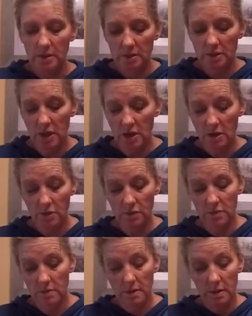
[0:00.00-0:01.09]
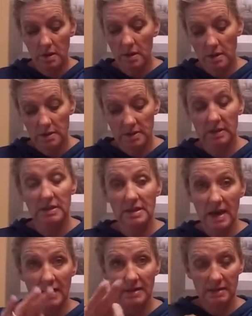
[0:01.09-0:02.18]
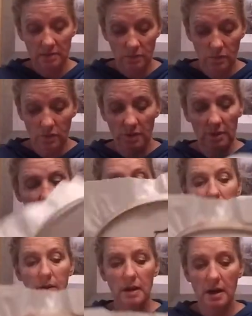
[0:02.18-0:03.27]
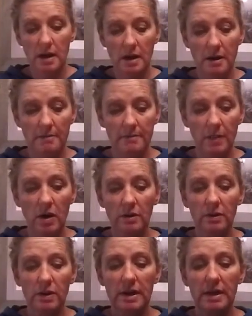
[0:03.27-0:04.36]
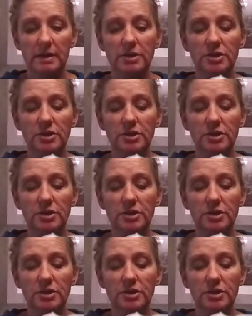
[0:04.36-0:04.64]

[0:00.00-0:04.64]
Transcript: So since that didn't work, I'll go ahead and